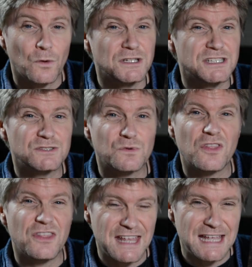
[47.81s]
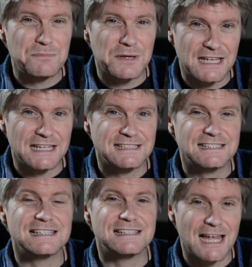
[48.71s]
which is the
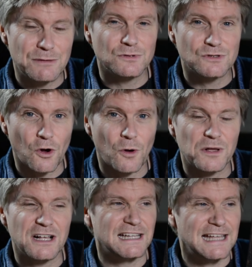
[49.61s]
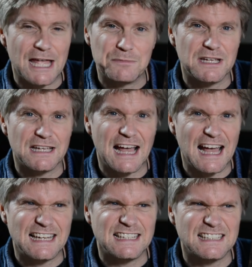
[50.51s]
biggest tabletop and gaming
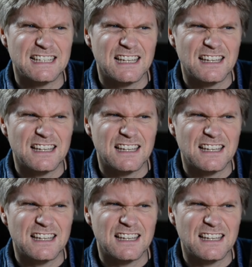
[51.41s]
and